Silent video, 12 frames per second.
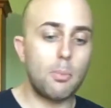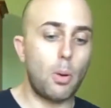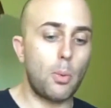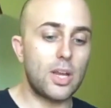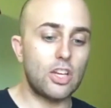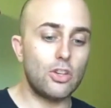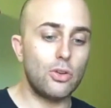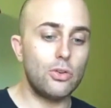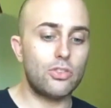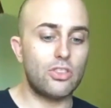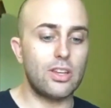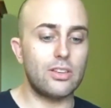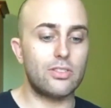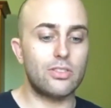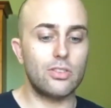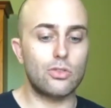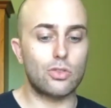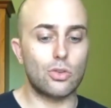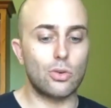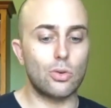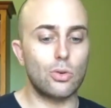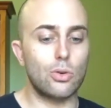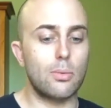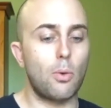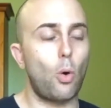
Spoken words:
But we can use this to